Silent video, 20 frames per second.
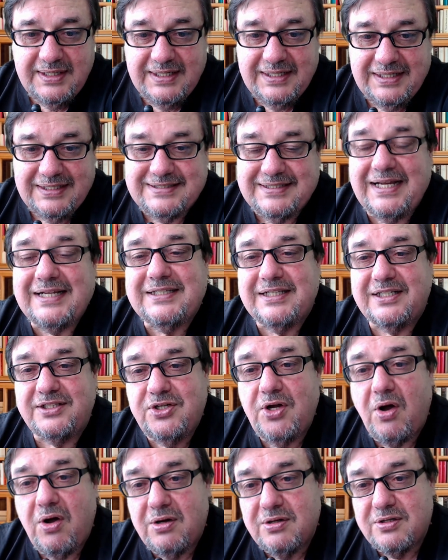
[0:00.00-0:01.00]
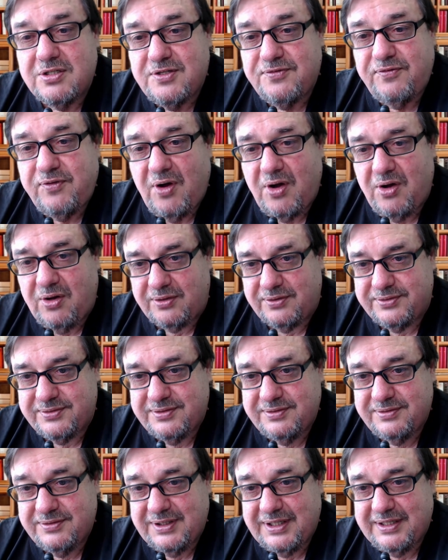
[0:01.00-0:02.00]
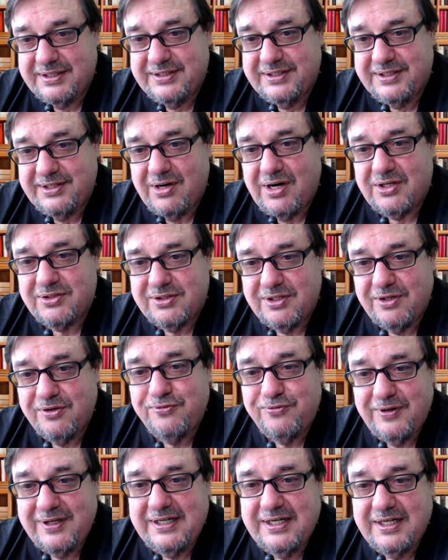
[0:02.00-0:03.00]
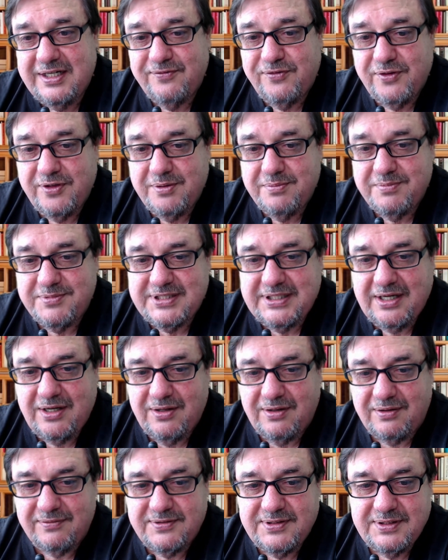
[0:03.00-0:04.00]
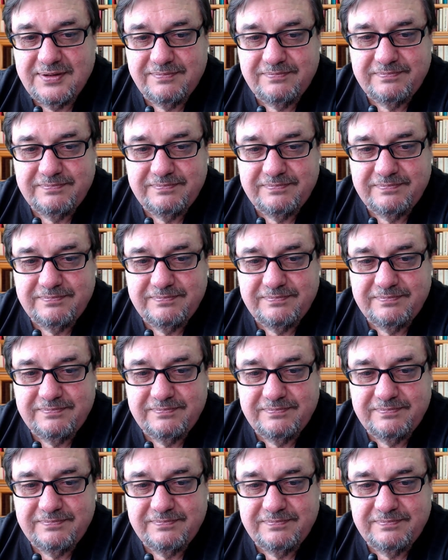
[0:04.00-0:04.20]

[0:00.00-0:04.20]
It's not the dog's fault. They're out there fending for themselves.